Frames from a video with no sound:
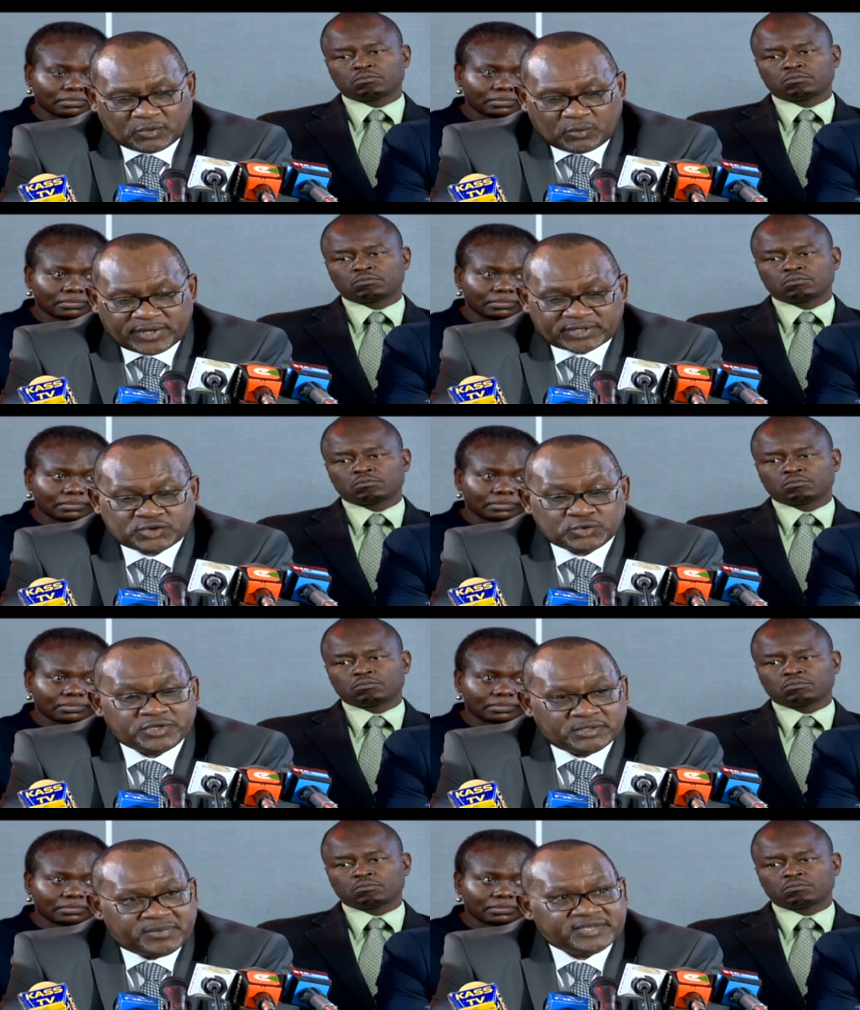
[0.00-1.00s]
Speaker 1: we had two
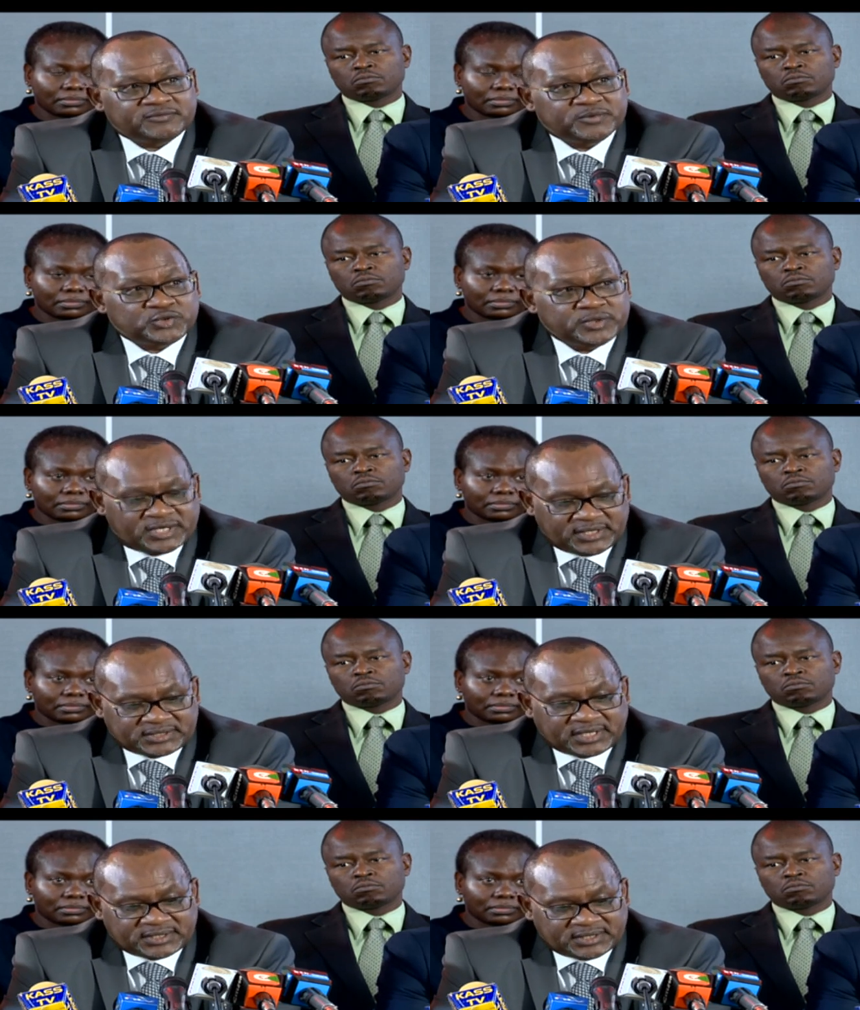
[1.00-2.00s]
debates between
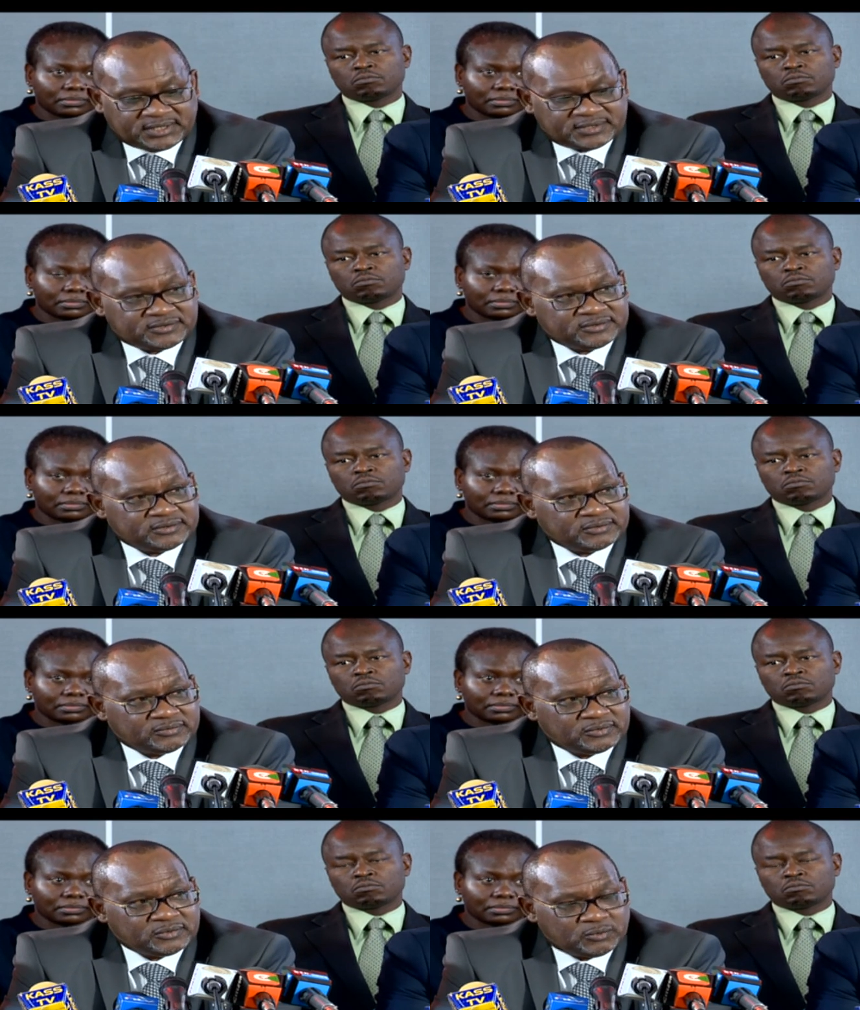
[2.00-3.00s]
eight candidates,
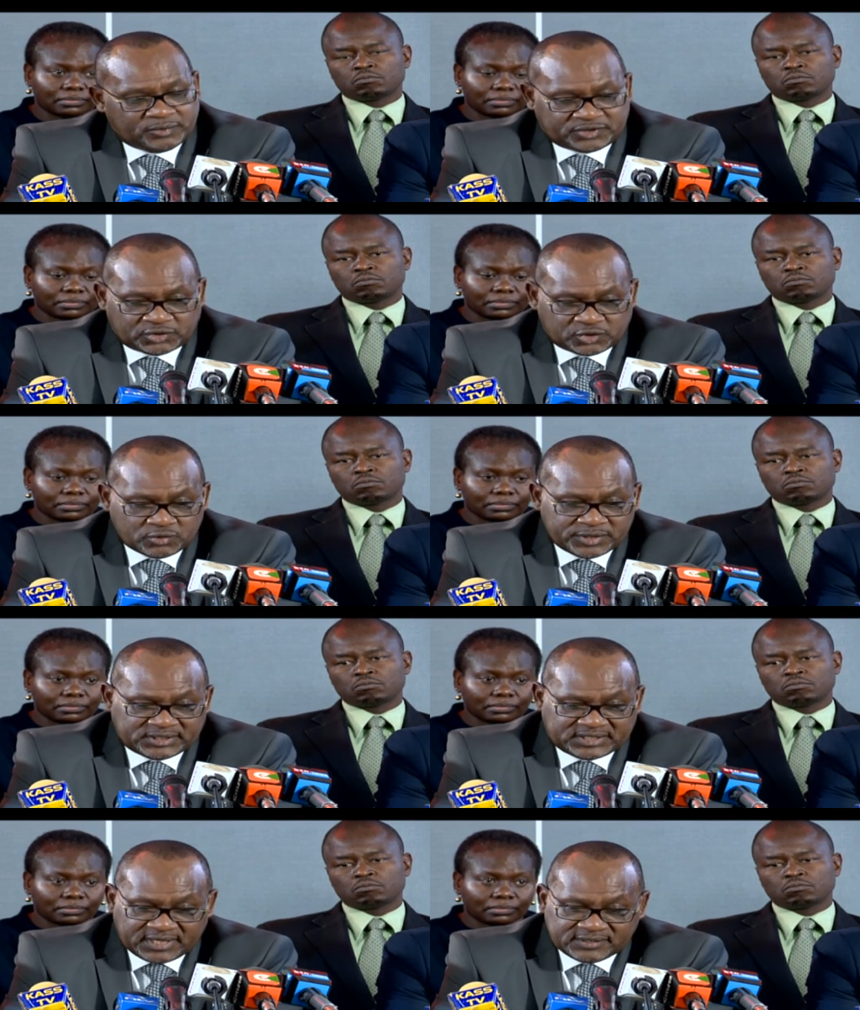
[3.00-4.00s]
which drew
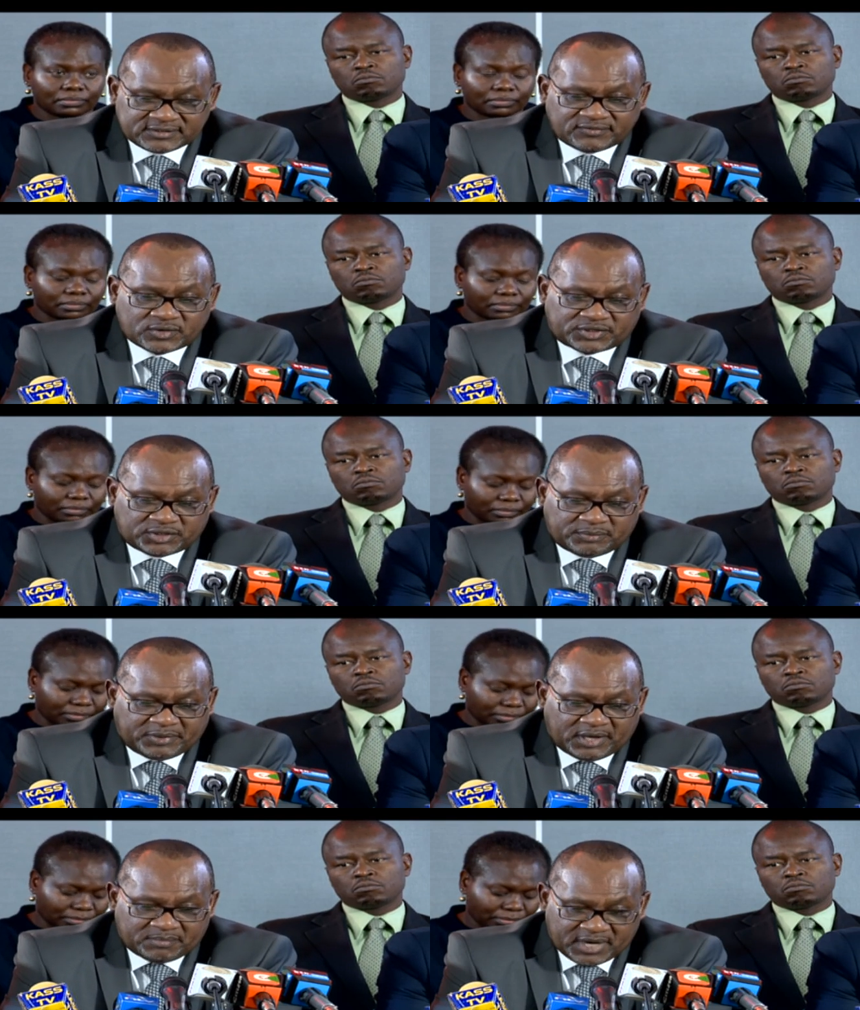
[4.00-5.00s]
intense viewership
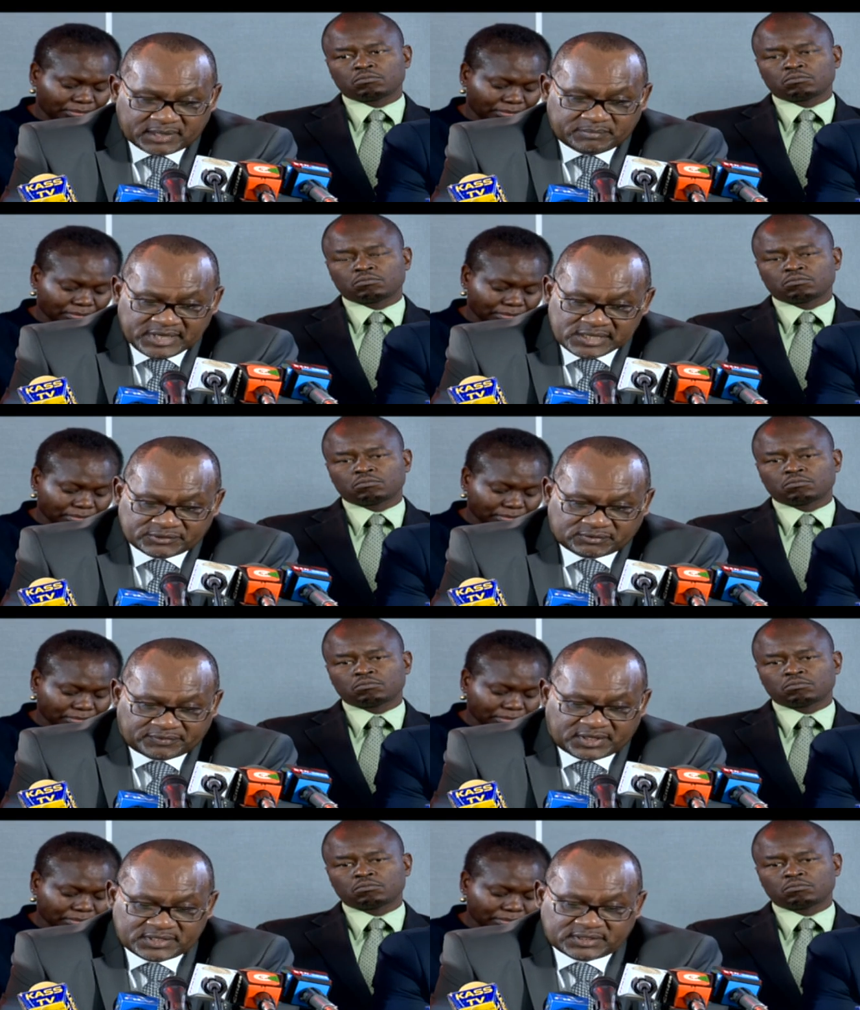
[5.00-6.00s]
among millions
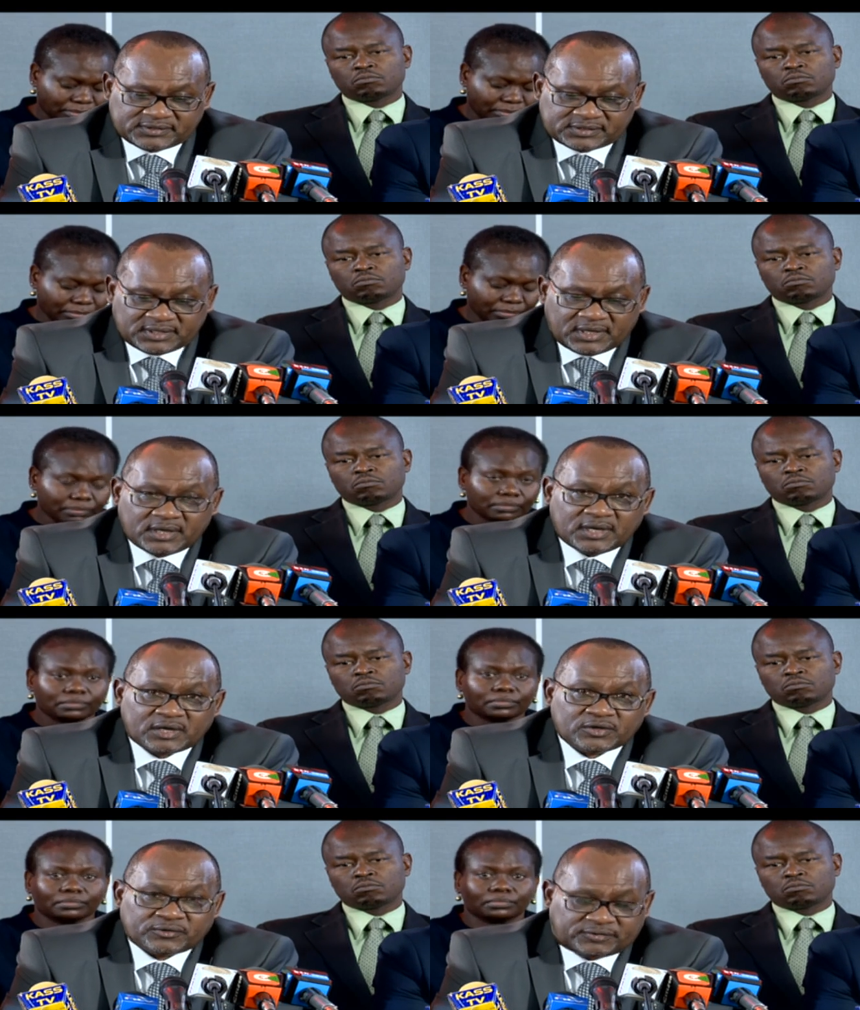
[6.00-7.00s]
of Kenyans
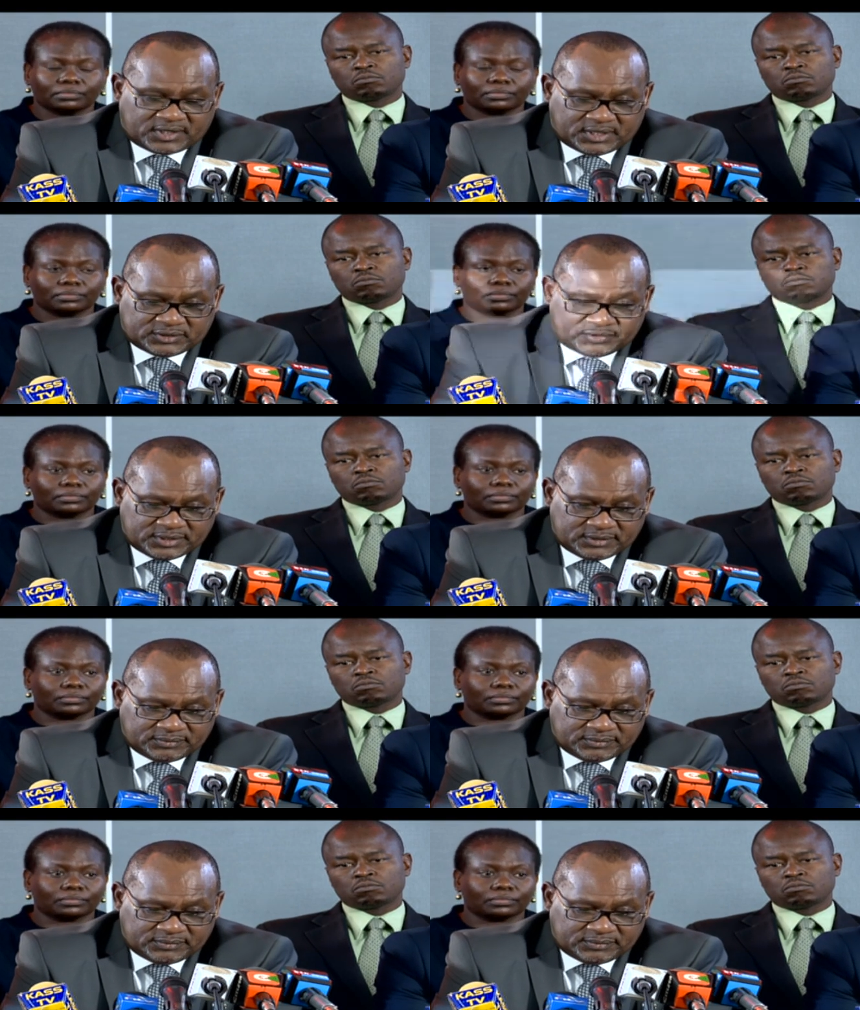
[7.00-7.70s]
across the country.